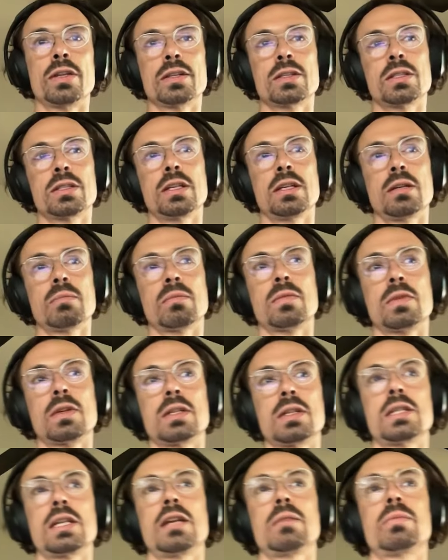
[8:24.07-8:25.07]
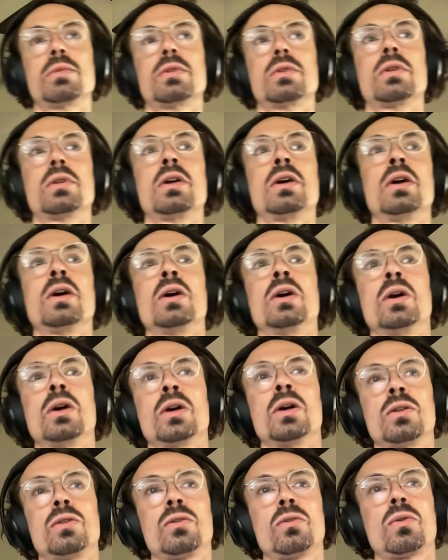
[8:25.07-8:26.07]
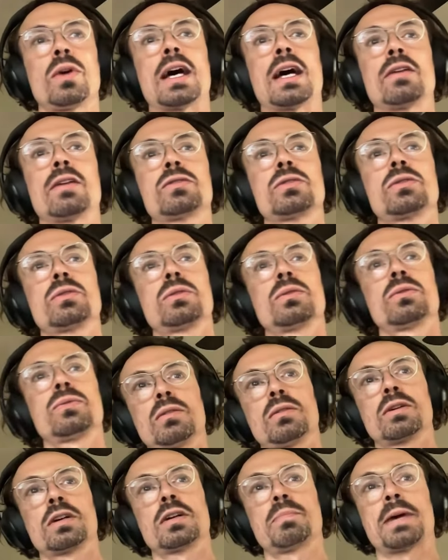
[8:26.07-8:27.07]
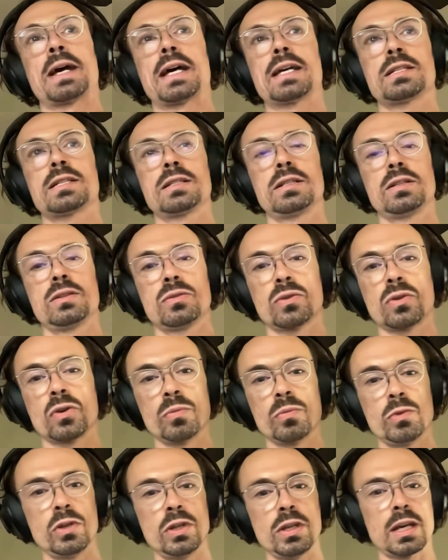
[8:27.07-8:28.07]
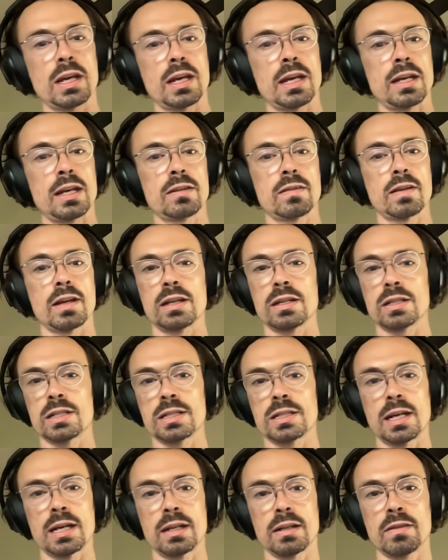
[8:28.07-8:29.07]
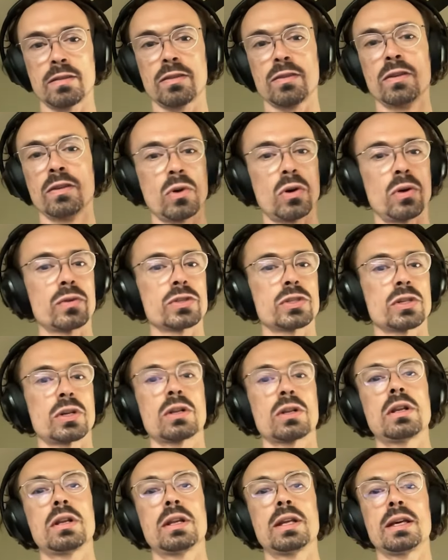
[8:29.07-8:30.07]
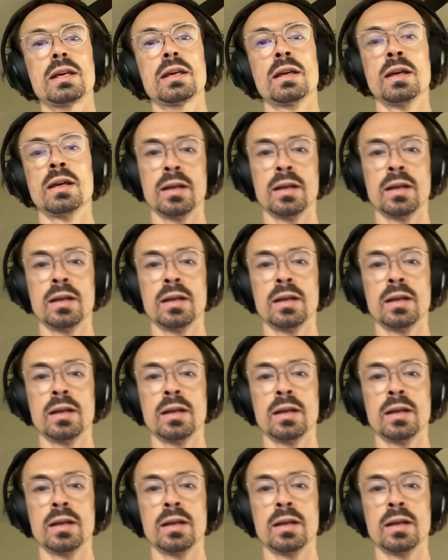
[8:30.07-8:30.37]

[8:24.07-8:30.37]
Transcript: team is able to have sort of capacity to communicate, understand horizontally,